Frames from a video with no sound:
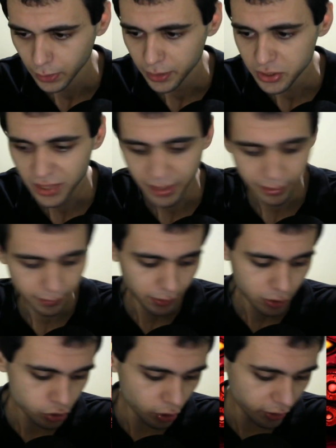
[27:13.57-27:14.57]
it's like,
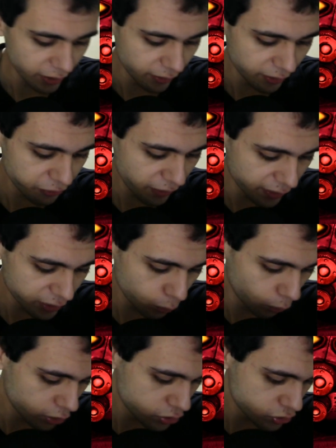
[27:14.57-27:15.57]
sure, they're unfair
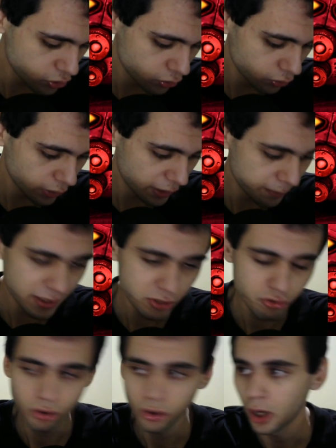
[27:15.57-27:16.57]
towards you, and
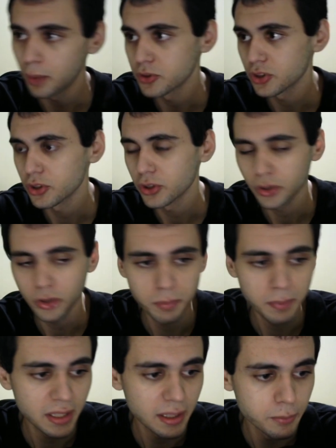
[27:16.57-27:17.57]
Metro cops can
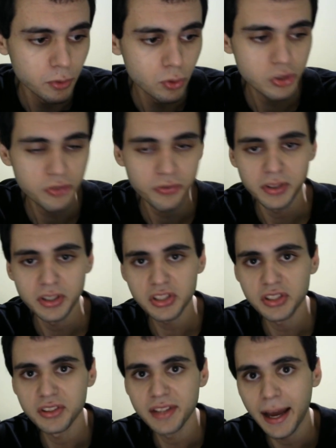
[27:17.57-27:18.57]
be abusive and
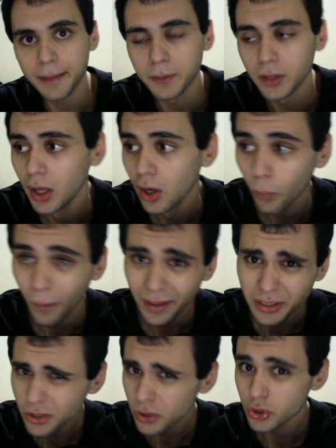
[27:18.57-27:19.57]
this and that, but
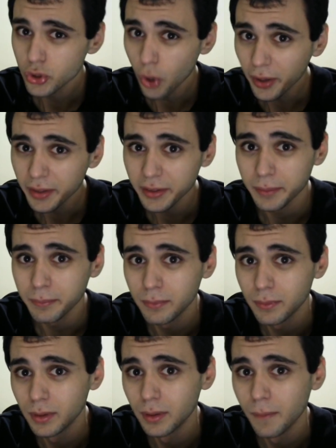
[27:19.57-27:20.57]
once you join them,
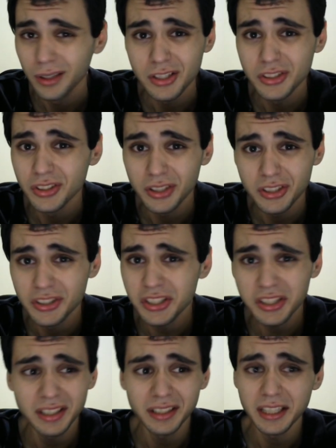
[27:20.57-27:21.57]
is, is this
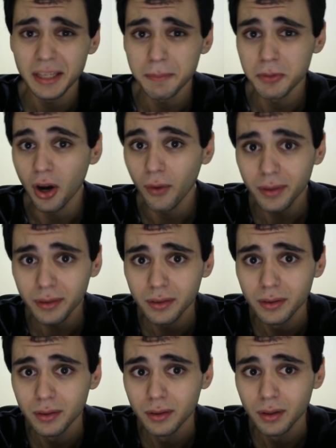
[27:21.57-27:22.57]
going to keep going?
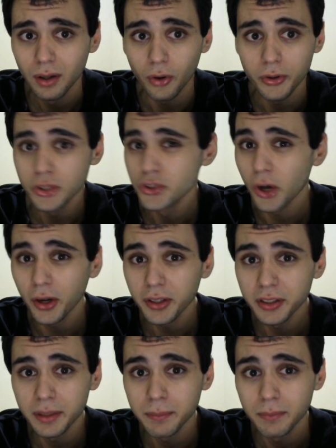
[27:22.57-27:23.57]
Or you
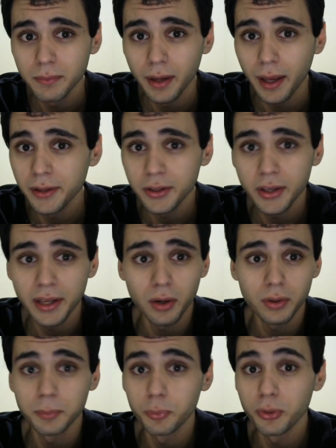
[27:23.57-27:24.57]
join them and you get
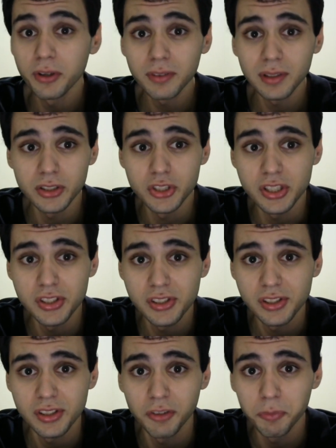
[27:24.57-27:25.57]
all the
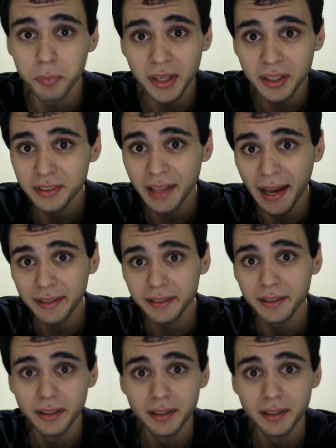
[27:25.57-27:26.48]
privileges of being that